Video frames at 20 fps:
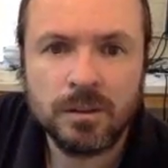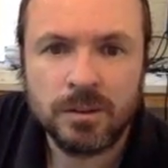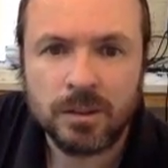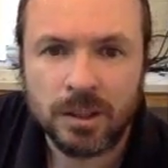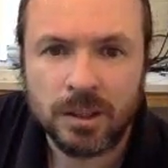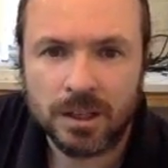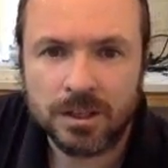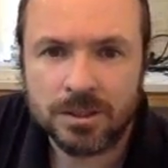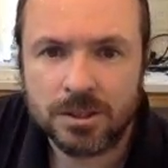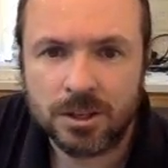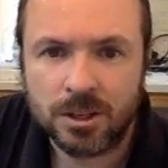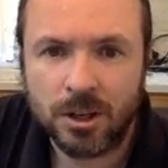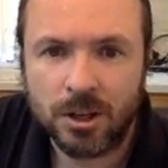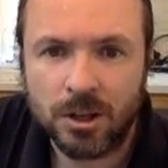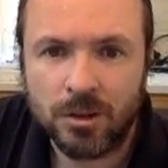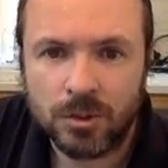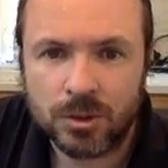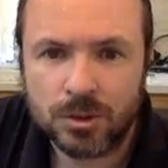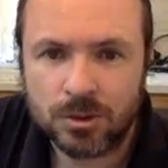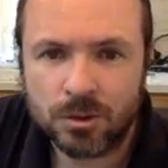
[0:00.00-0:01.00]
How's it
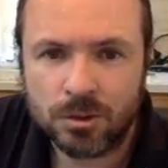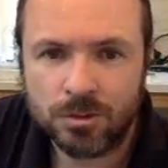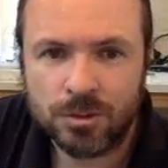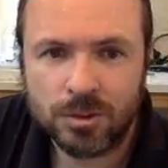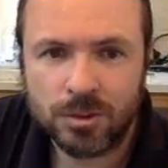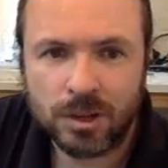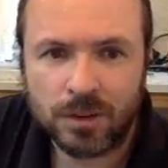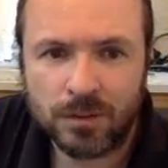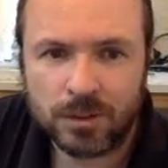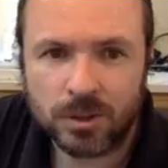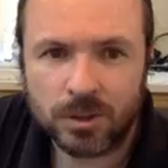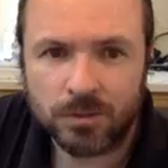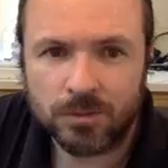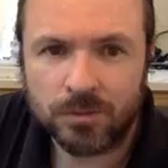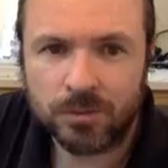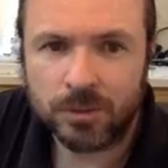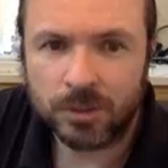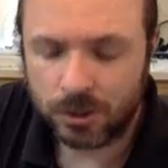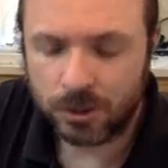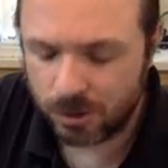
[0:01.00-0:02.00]
going? What's wrong with the laptop?
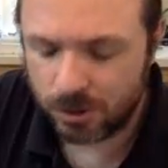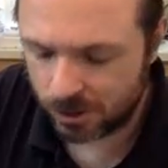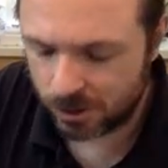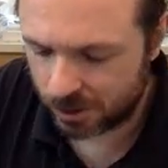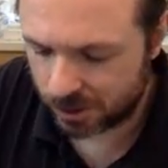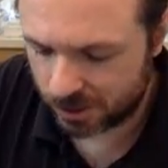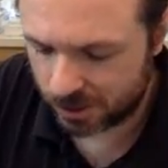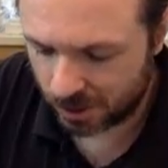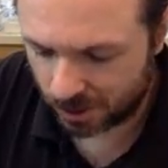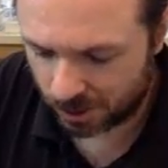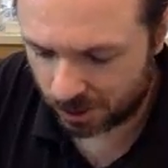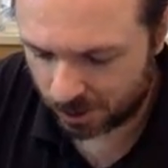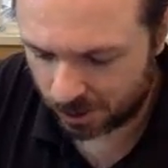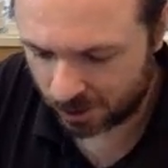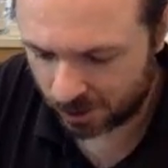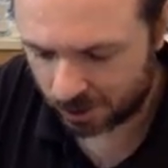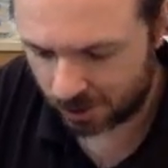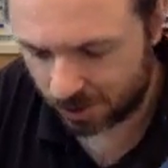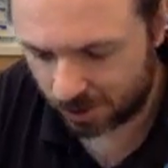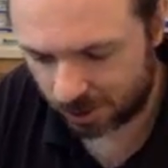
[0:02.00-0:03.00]
Cues, it's
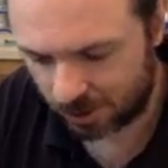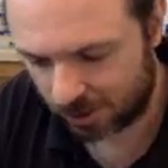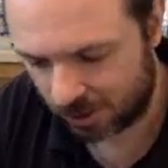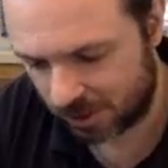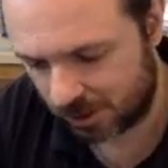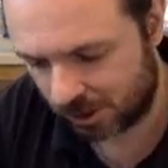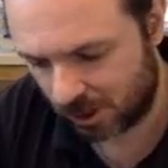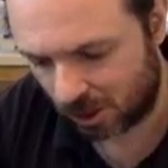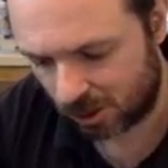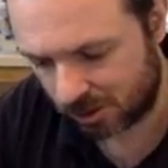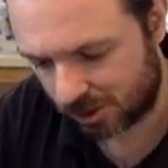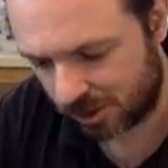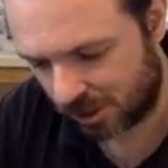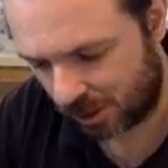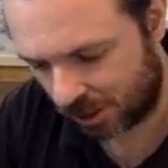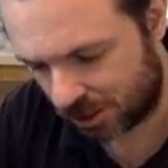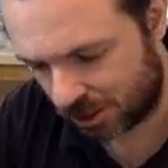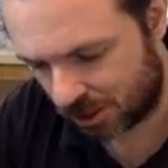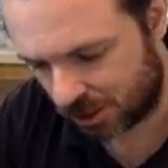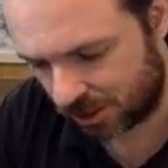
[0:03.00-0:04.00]
this whole
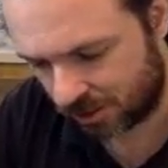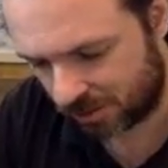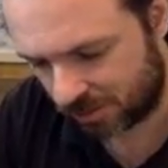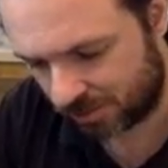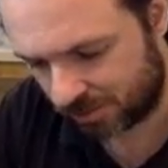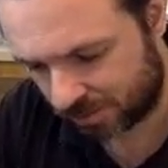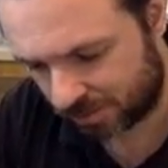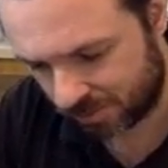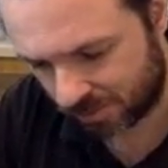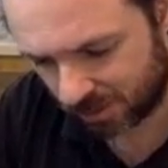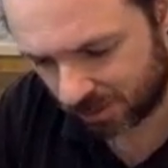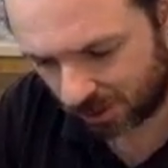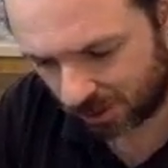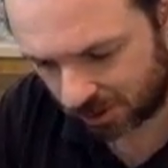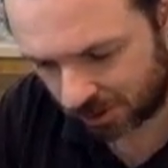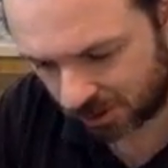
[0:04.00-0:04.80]
section got